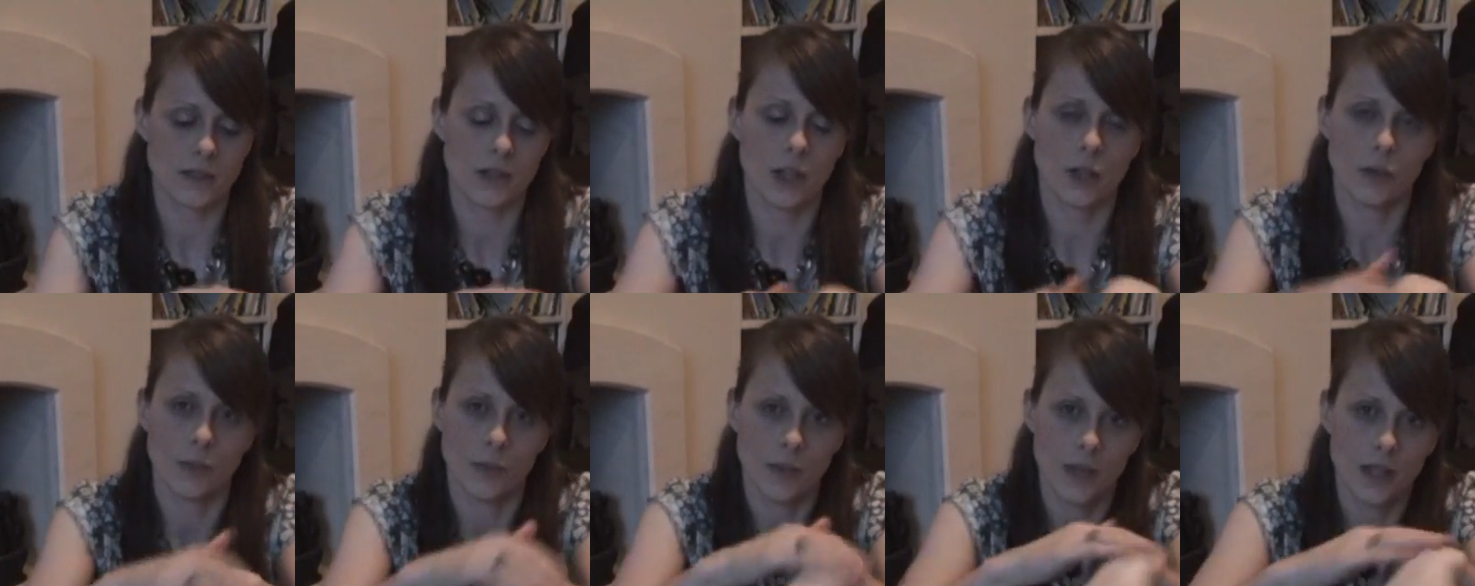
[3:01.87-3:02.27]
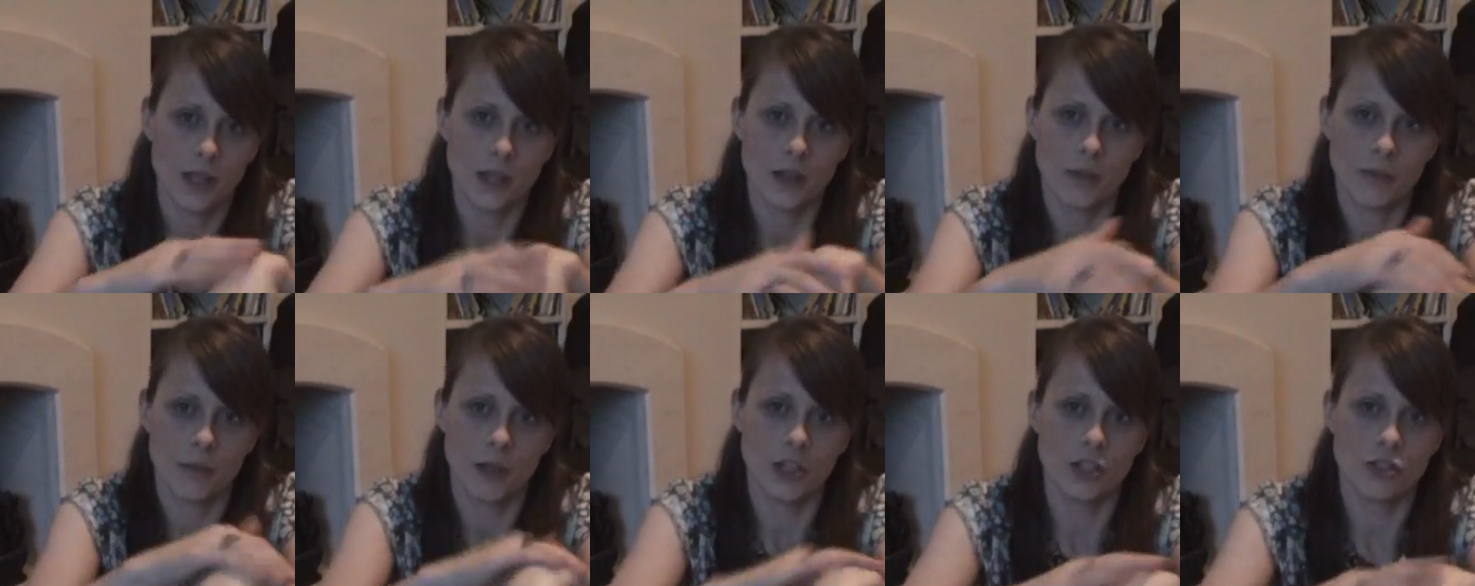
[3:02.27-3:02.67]
So
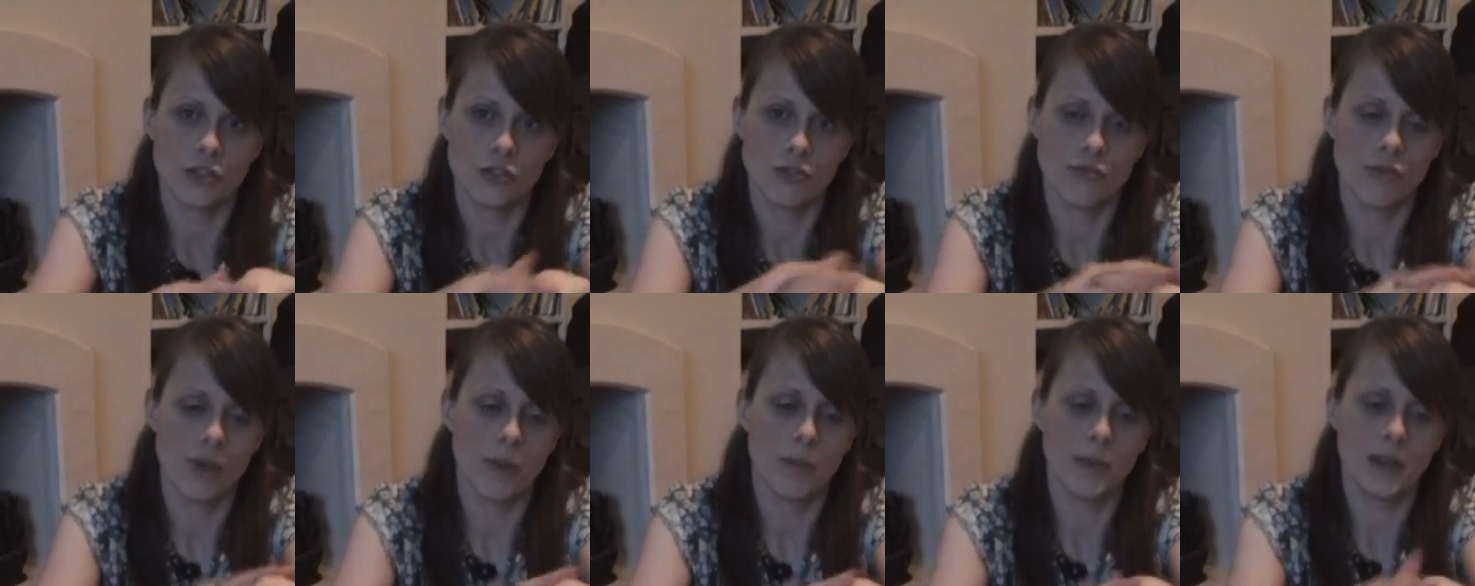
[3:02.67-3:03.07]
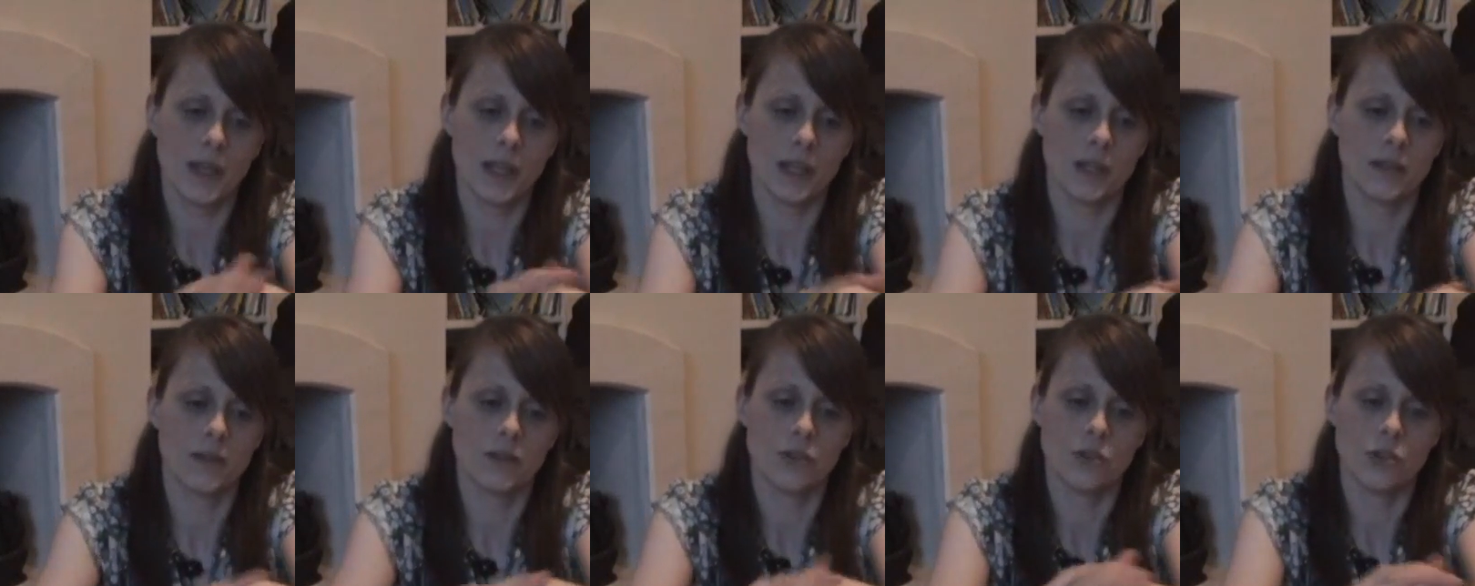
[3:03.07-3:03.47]
make sure you rub it
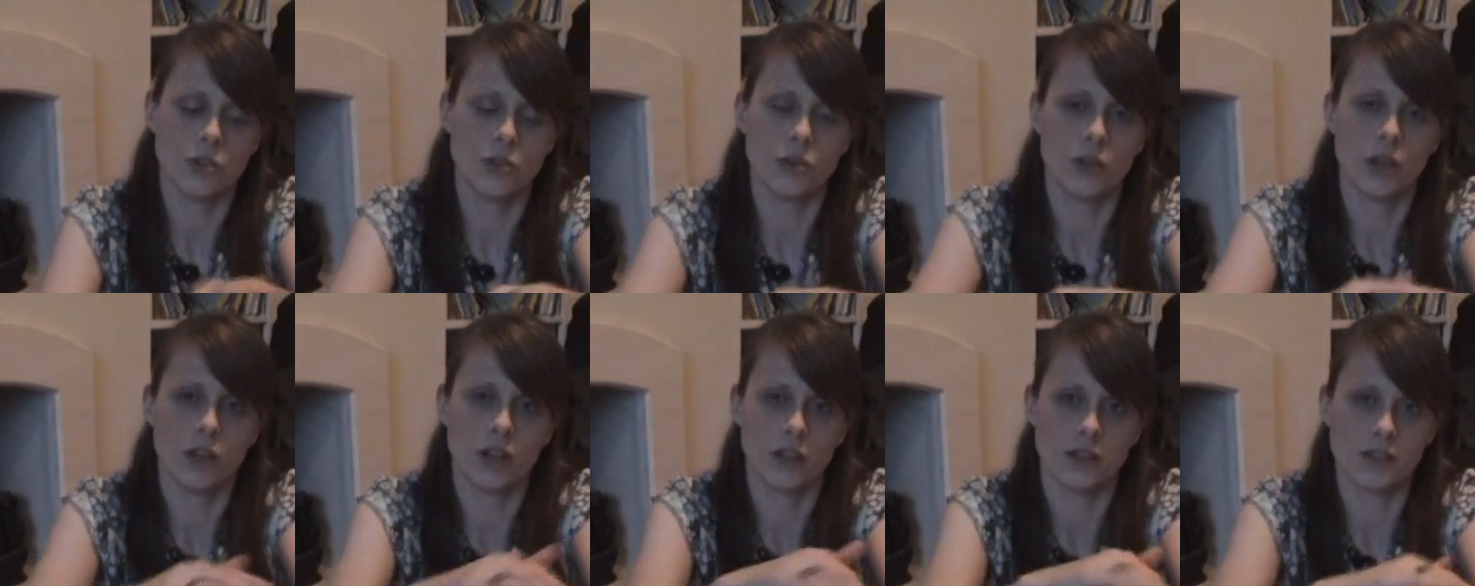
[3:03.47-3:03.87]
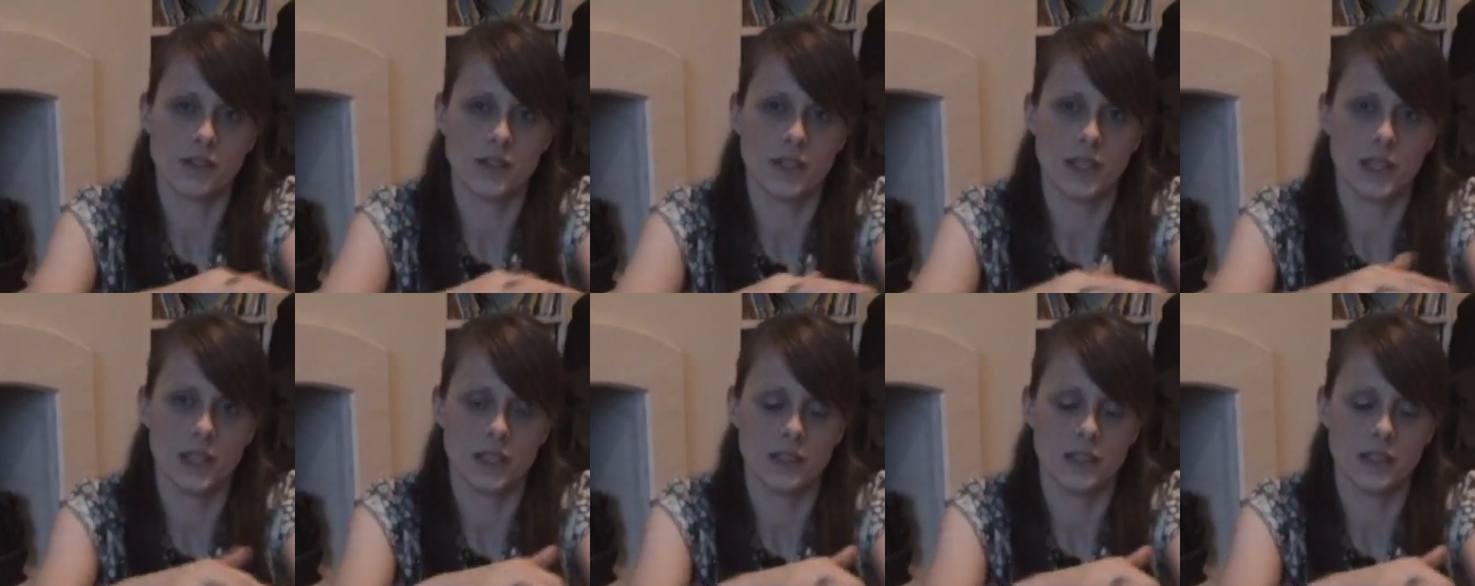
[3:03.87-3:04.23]
in until you can't see